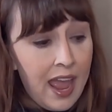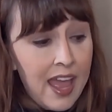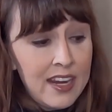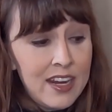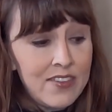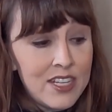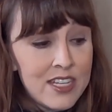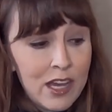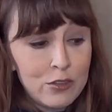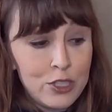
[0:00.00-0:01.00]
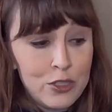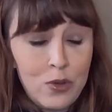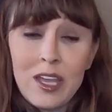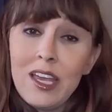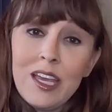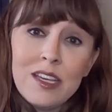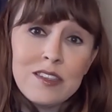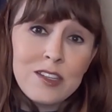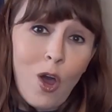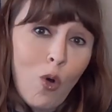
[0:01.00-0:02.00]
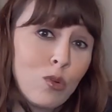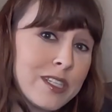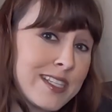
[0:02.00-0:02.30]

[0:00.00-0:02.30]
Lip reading: and it even tells you it's to hold